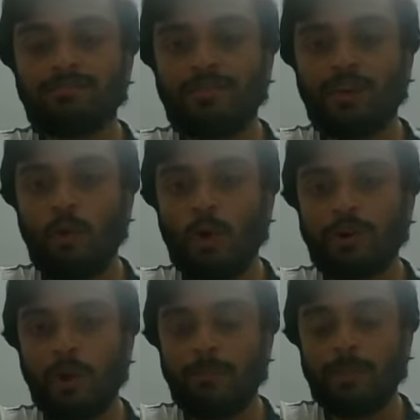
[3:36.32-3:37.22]
the
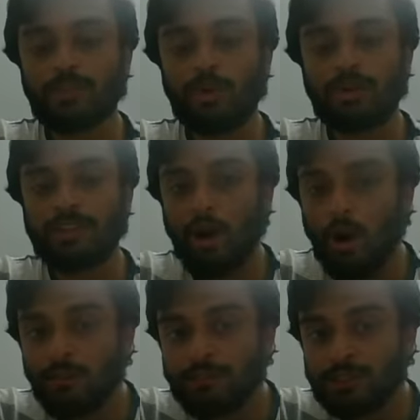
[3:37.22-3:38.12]
vote of majority
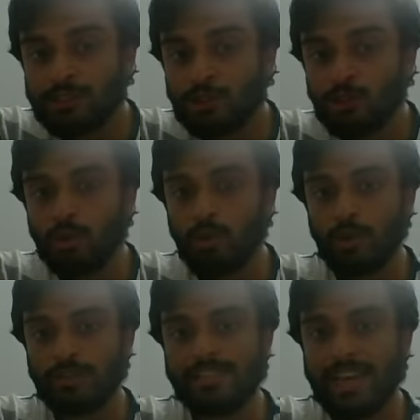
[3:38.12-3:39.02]
of 2
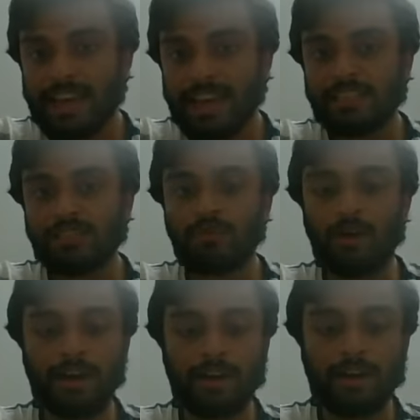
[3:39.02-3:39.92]
votes against
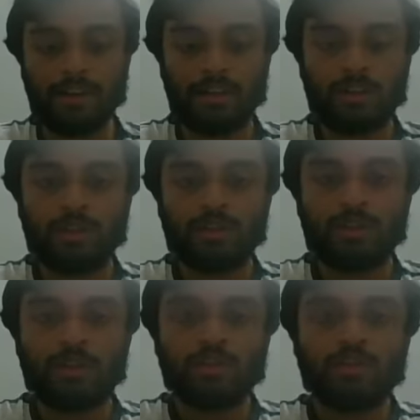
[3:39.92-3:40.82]
1.
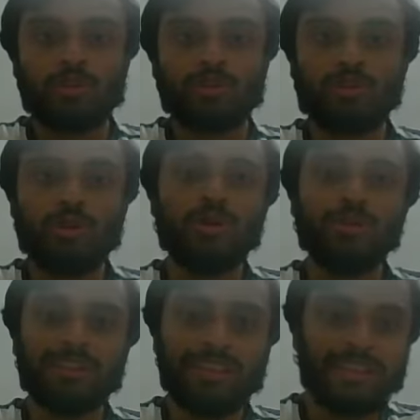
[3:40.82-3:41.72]

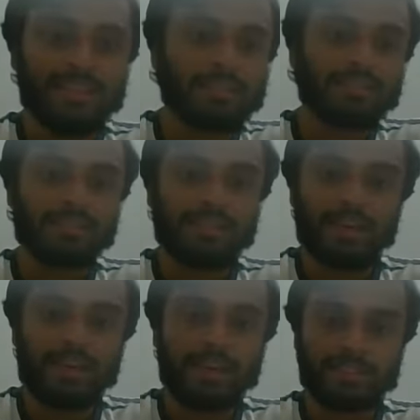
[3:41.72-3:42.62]
So these
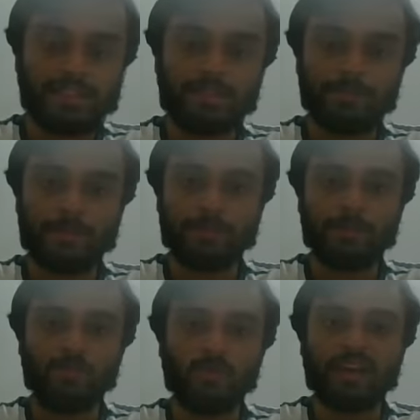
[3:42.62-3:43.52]
third estate
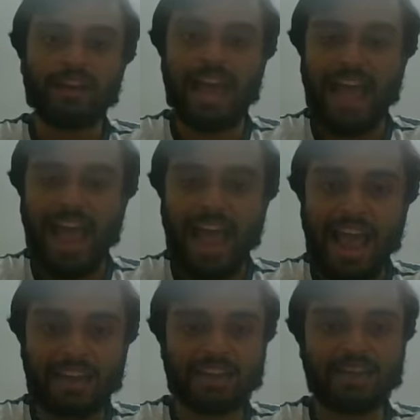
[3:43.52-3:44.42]
people were
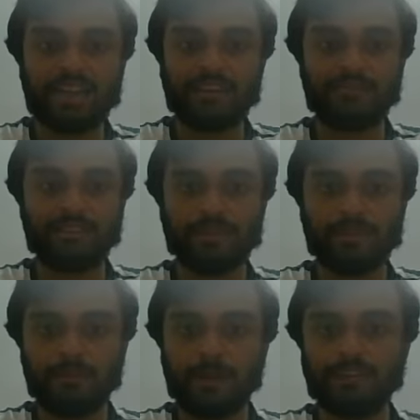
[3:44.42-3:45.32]
aggrieved
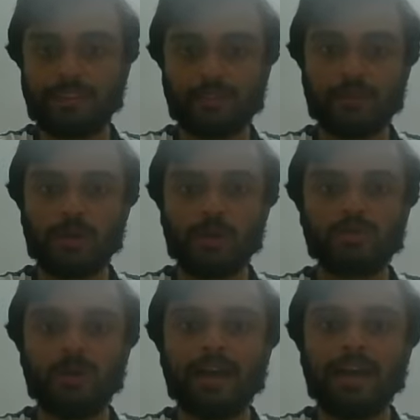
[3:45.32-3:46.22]
by this,
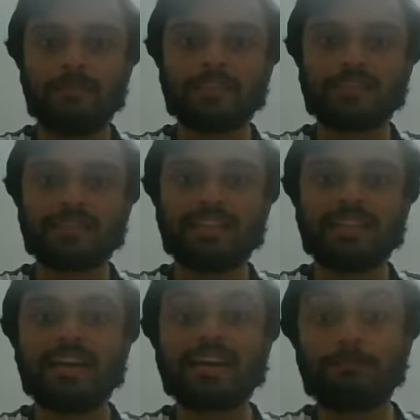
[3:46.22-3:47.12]
because what happens is that
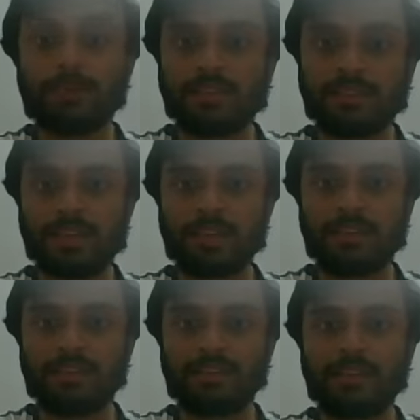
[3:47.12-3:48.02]
they
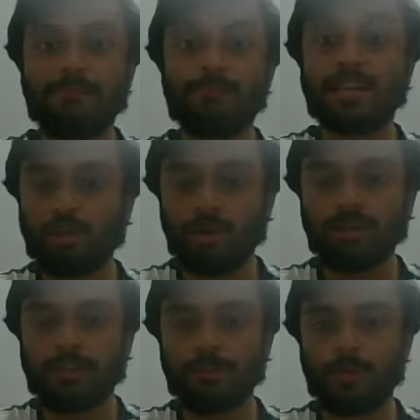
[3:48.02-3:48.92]
represented
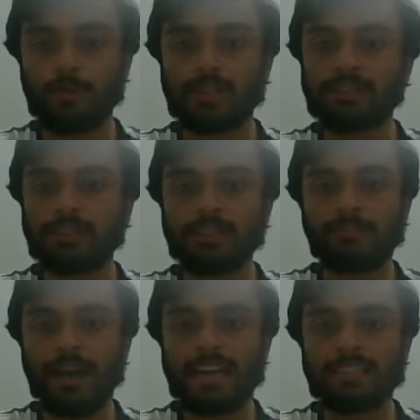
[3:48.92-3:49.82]
majority population in
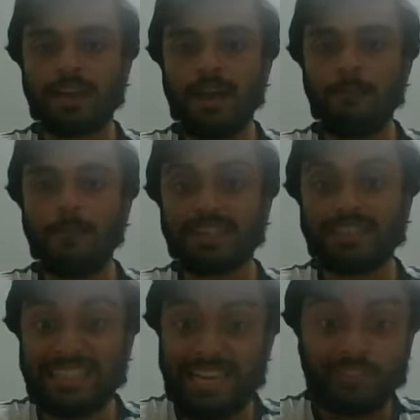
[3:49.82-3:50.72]
France, but
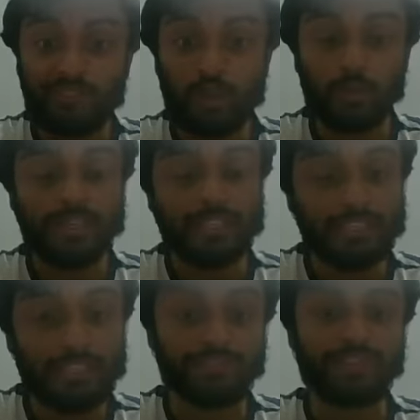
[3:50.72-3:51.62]
their view
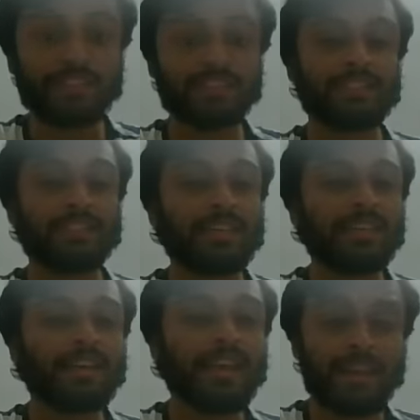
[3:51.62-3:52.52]
didn't reflect in the
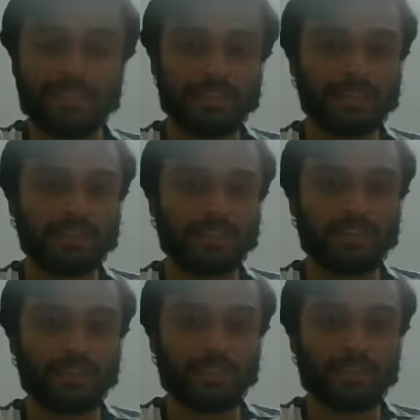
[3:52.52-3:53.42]
ex-state
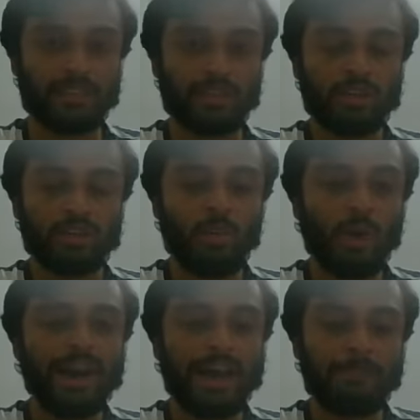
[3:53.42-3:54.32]
general. So
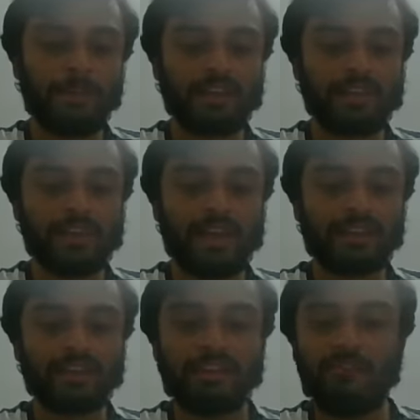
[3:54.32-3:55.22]
what happened is that
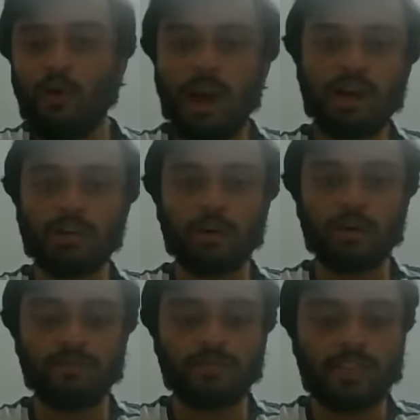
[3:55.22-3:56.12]
they walked out
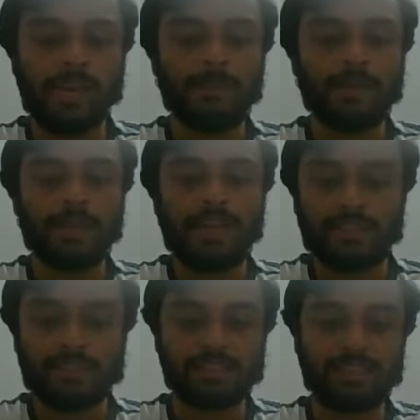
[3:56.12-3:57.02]
of the
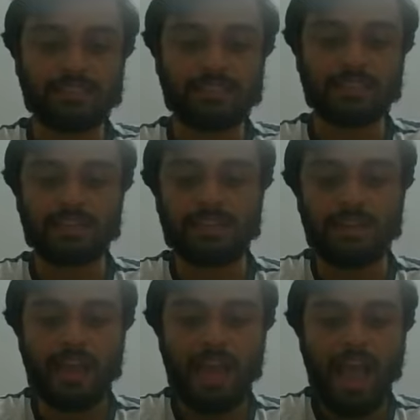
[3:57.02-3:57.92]
ex-state
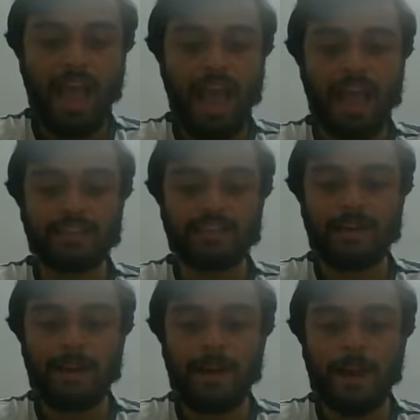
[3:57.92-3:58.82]
general and
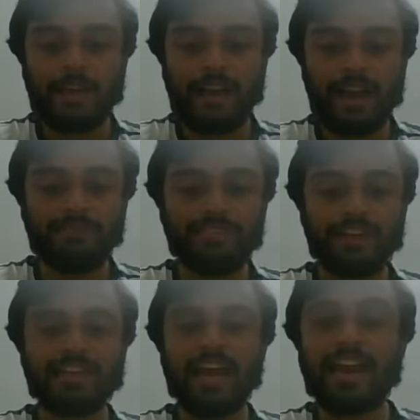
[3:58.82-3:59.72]

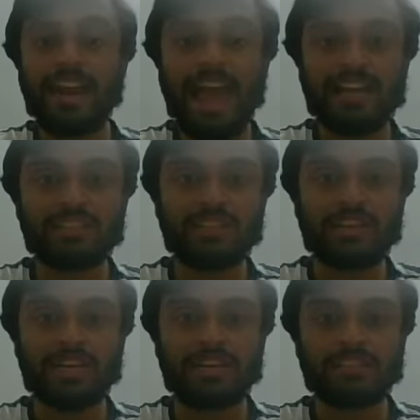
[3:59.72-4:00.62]
convened a national
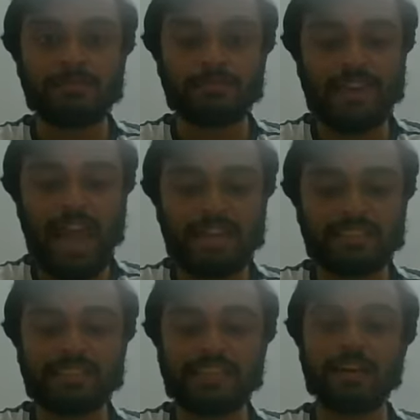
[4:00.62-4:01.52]
assembly
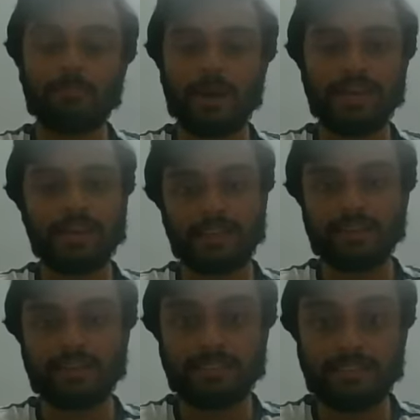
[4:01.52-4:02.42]
at nearby
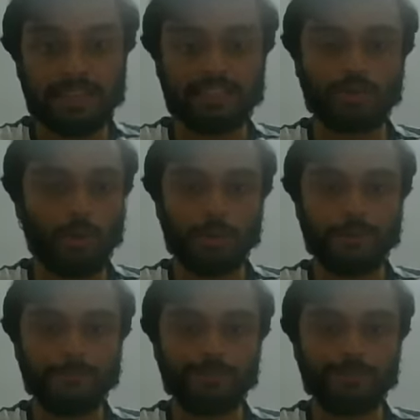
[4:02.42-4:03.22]
tennis court,